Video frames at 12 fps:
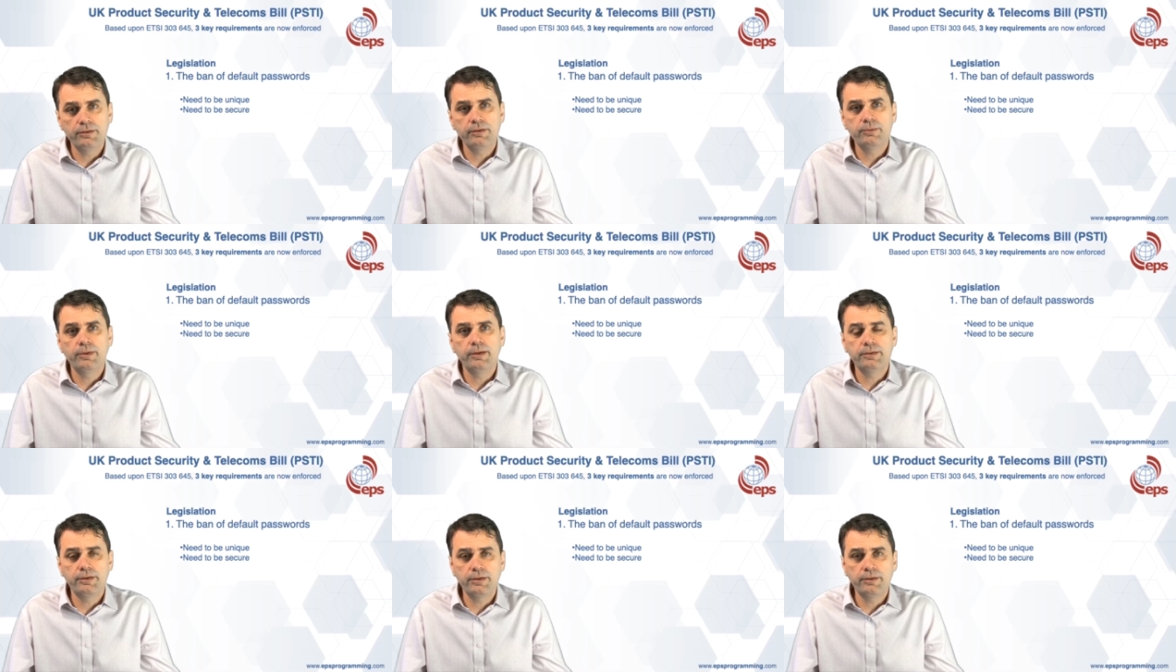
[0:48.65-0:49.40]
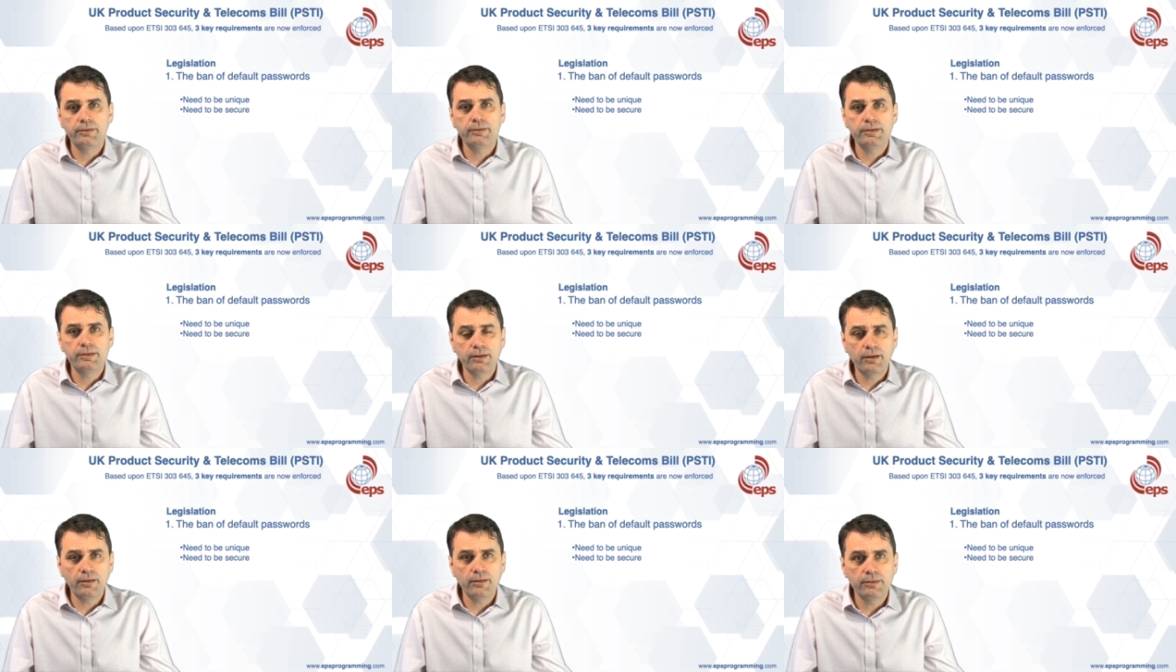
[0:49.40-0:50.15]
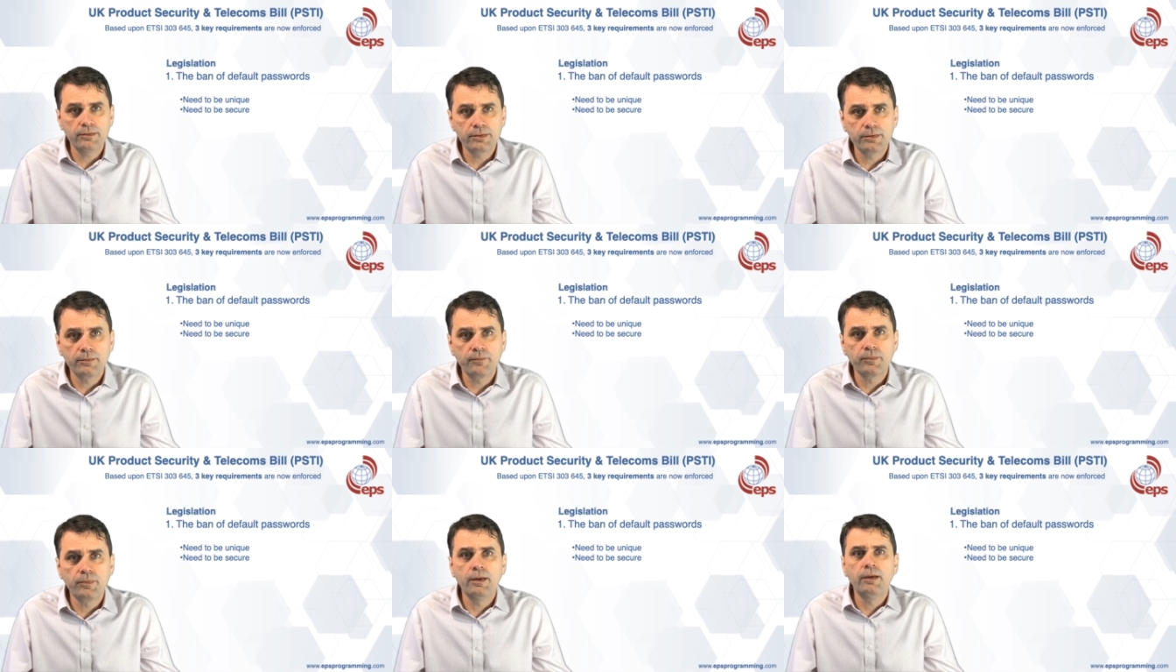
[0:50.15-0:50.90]
is where security starts.
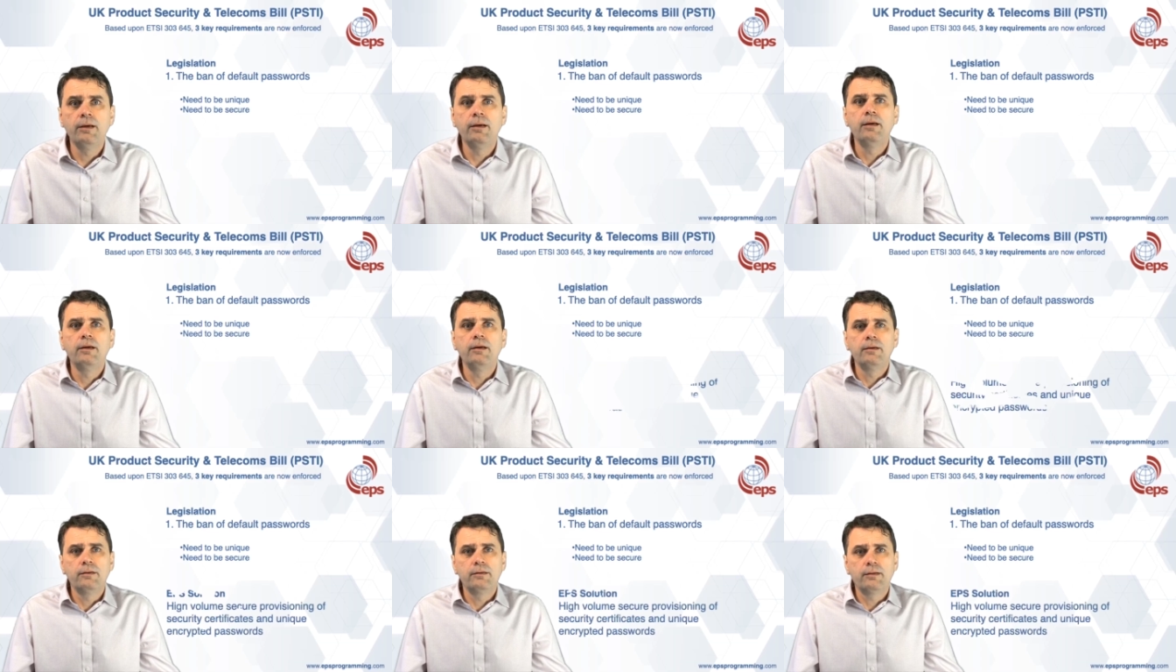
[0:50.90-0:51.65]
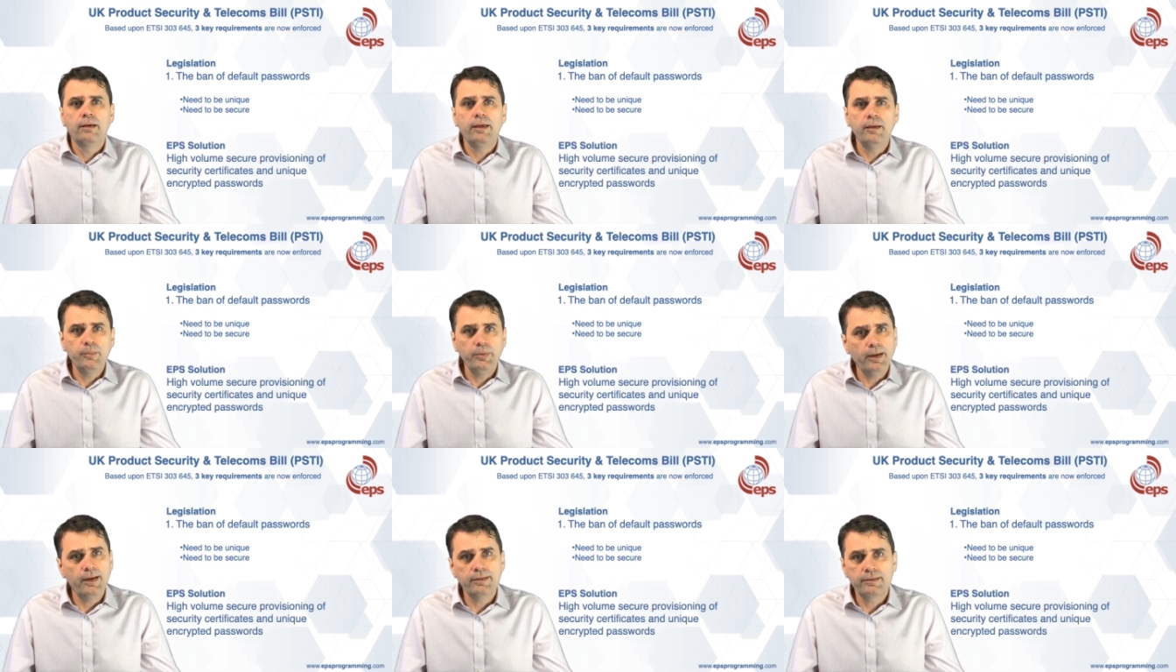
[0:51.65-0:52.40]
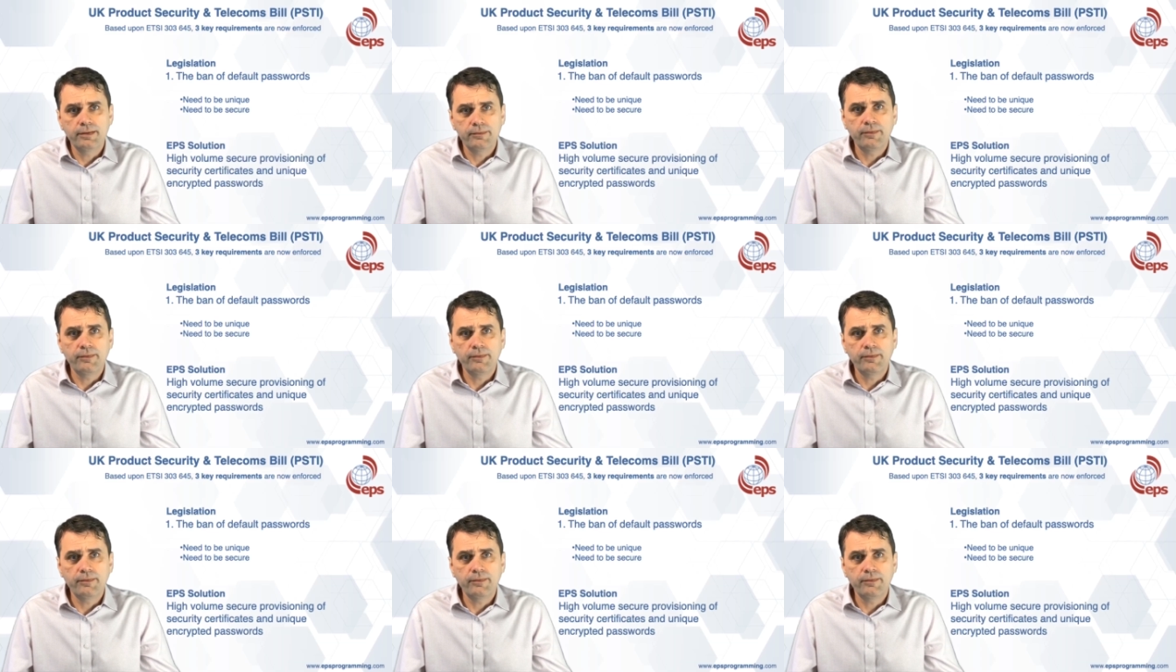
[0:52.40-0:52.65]
EPS have